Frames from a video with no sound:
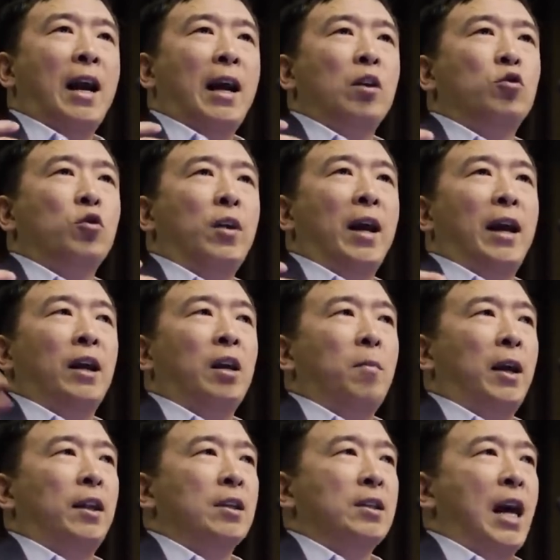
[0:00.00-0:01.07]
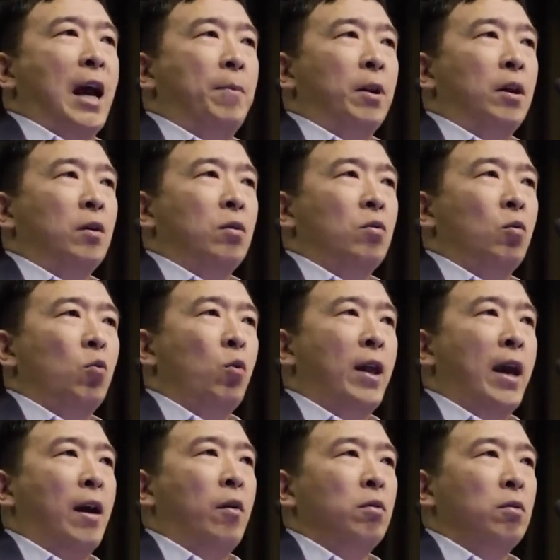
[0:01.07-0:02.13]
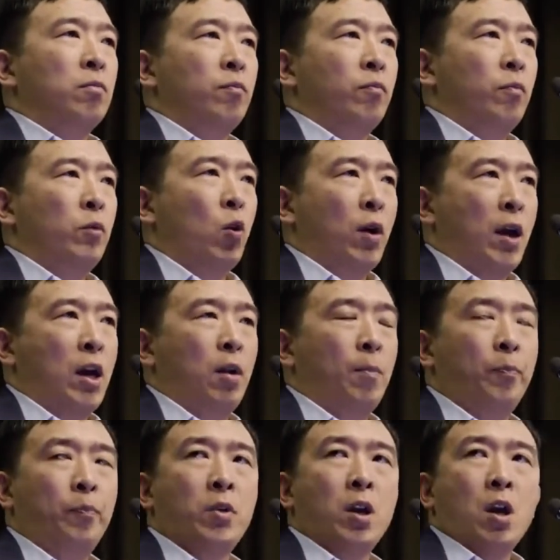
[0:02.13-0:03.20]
I, Andrew Yang, can make this happen without your help.